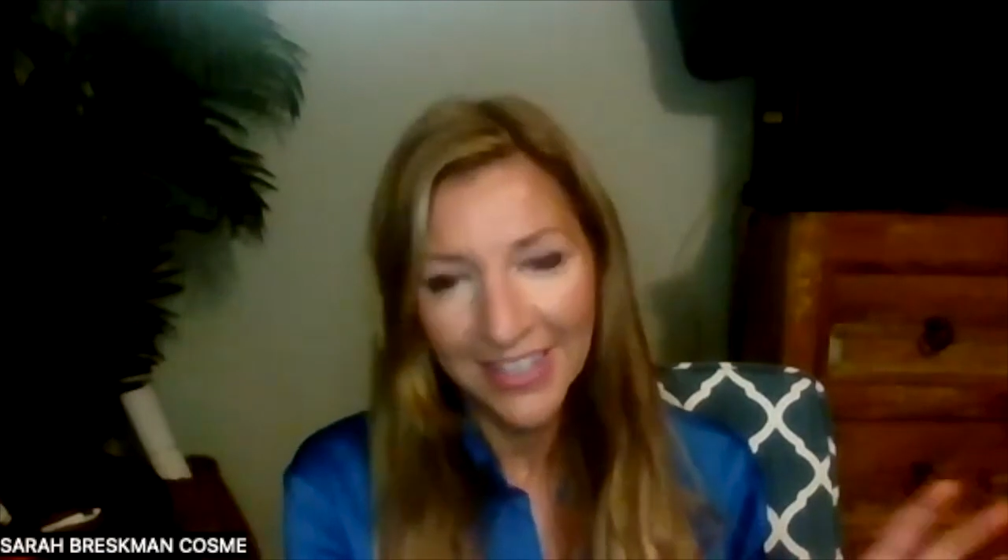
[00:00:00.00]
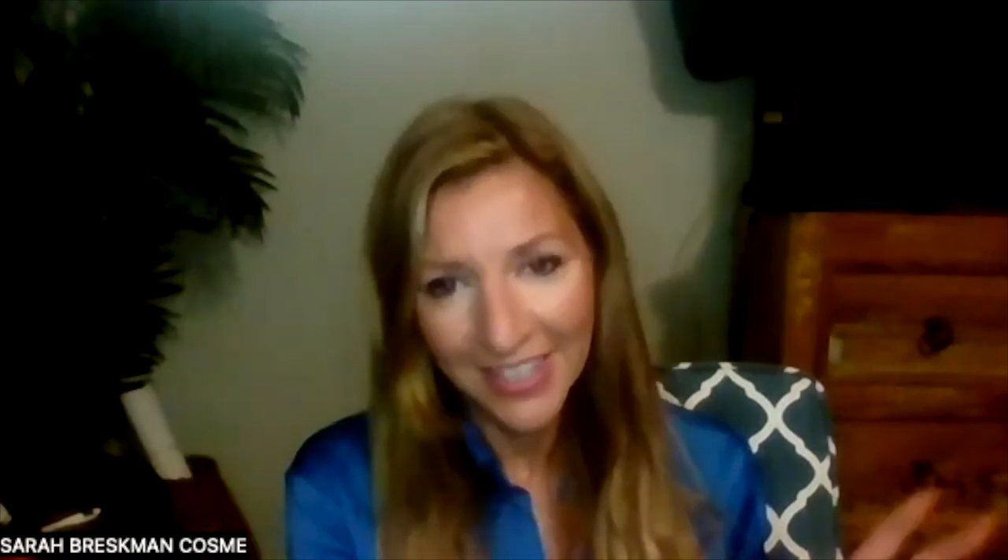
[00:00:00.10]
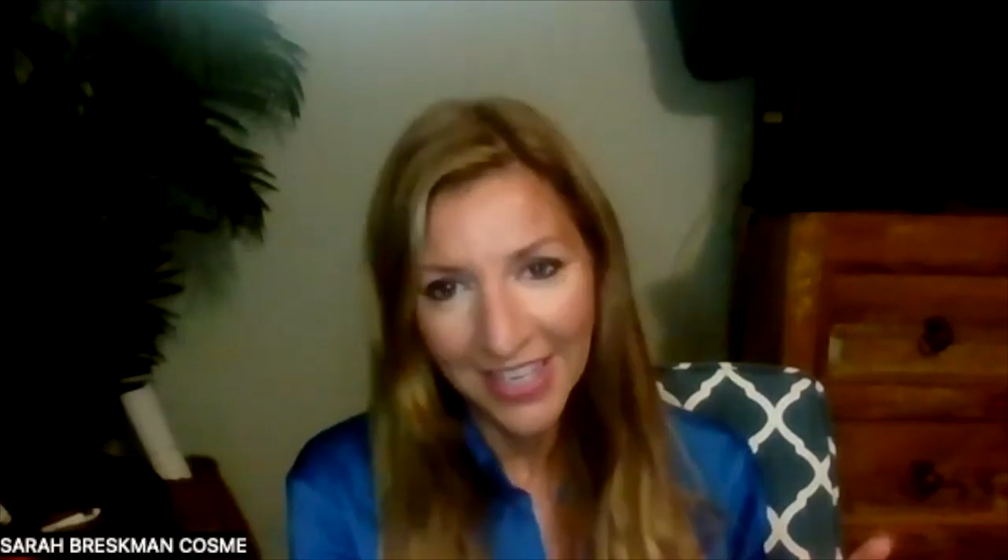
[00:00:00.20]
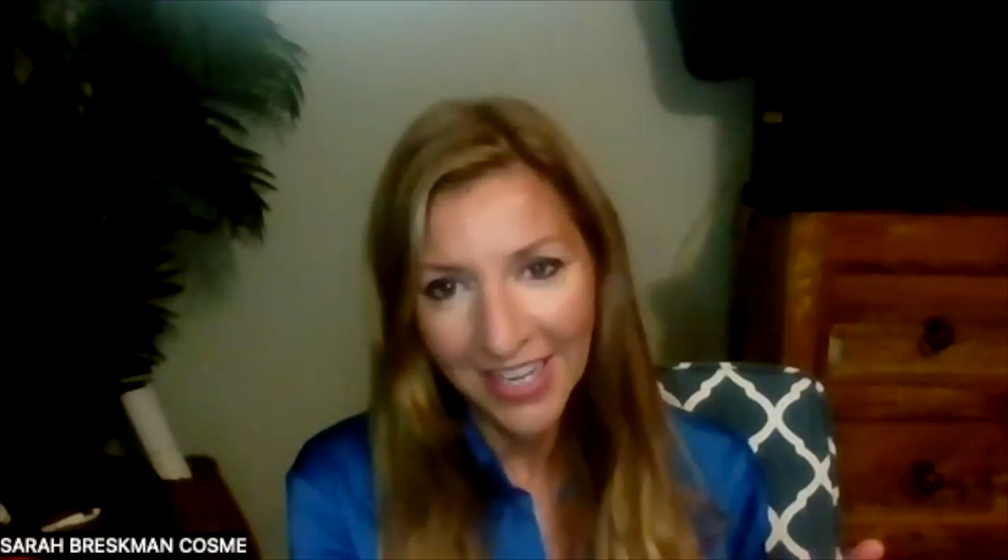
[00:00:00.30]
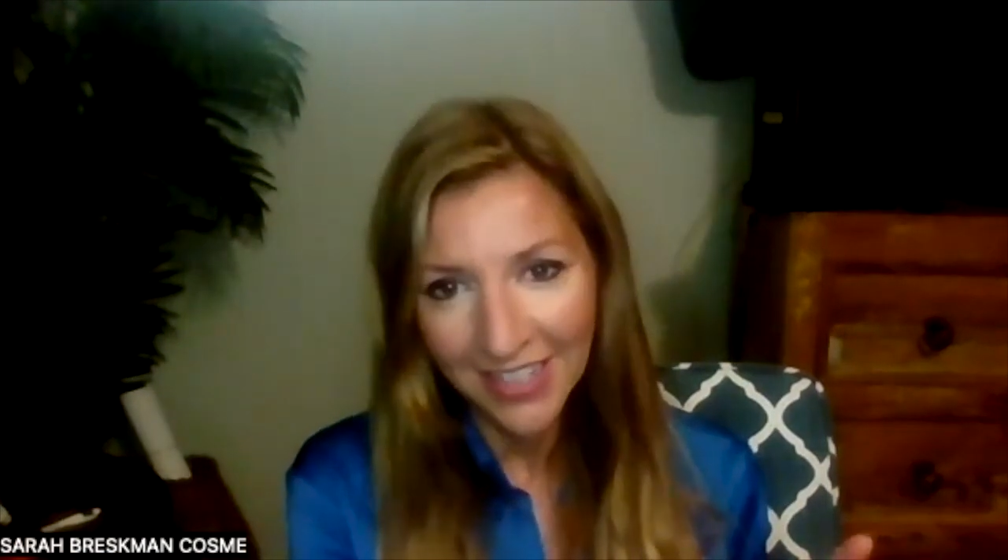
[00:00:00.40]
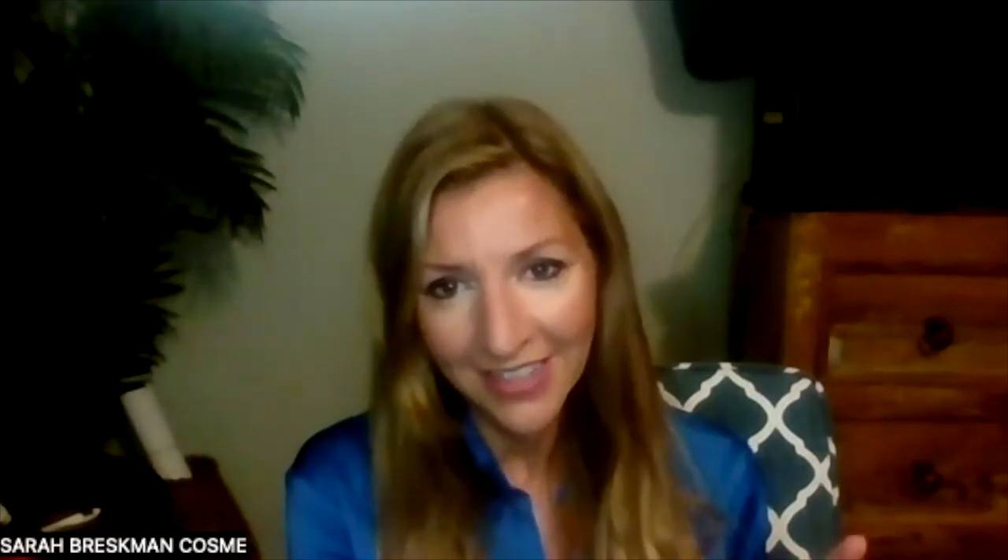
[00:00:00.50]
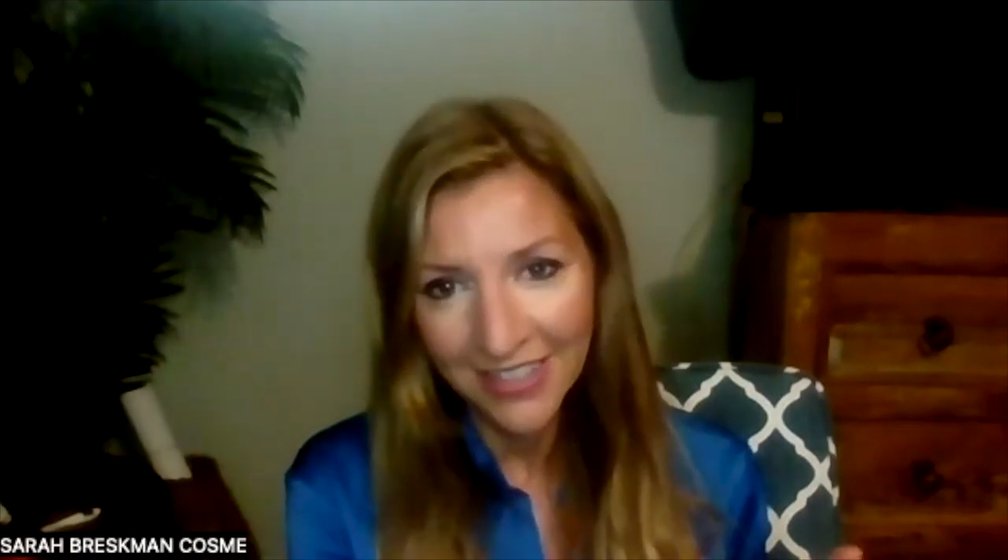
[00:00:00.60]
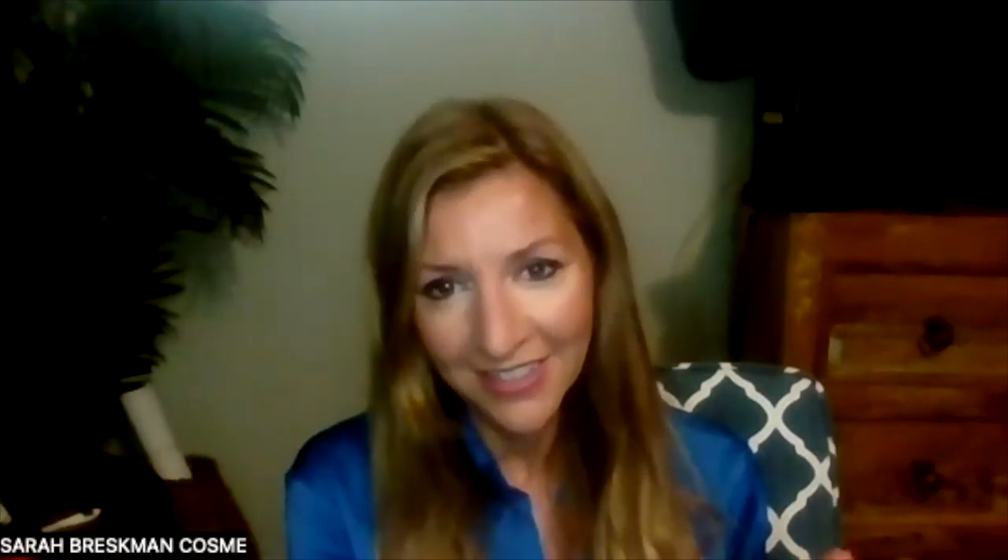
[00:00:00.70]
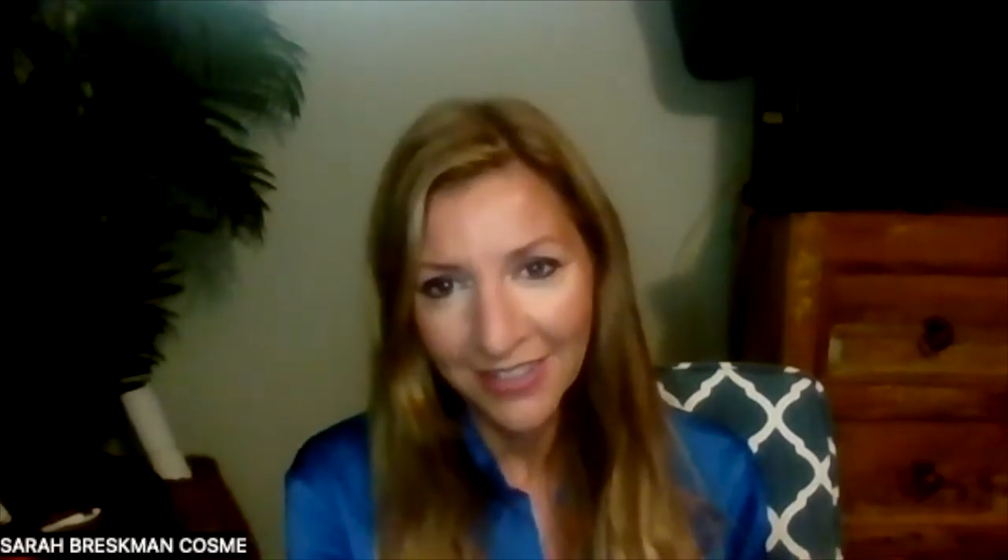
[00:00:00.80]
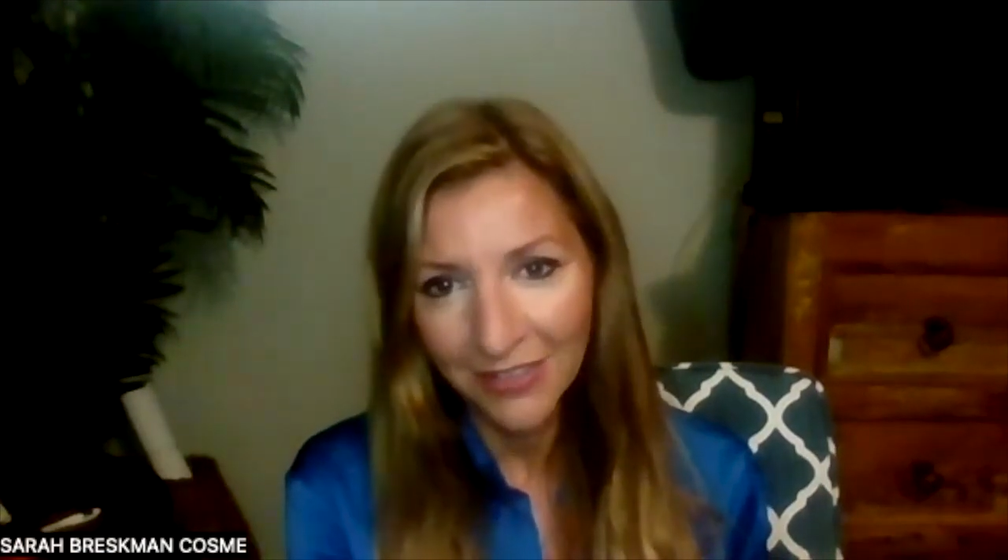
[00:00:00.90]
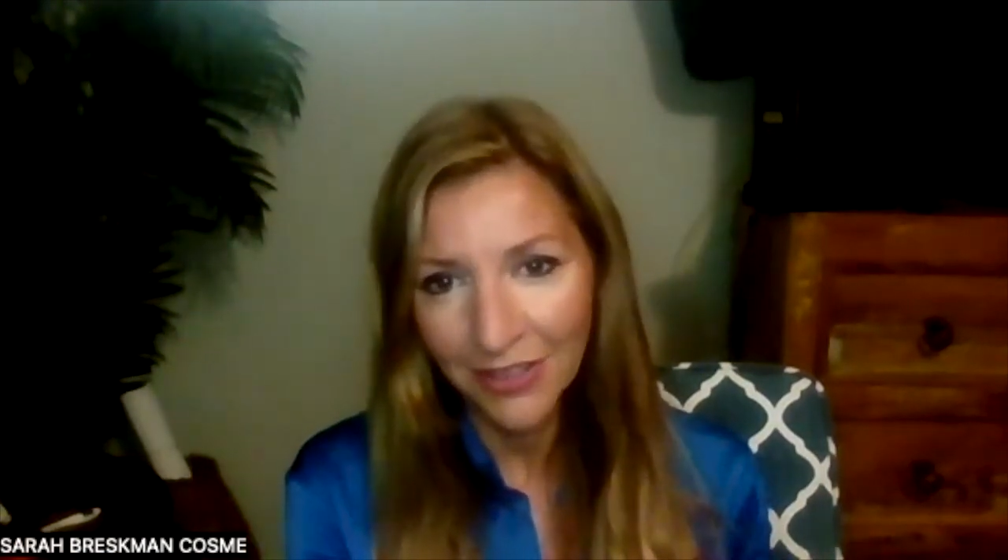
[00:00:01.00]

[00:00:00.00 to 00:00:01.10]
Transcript: like getting these little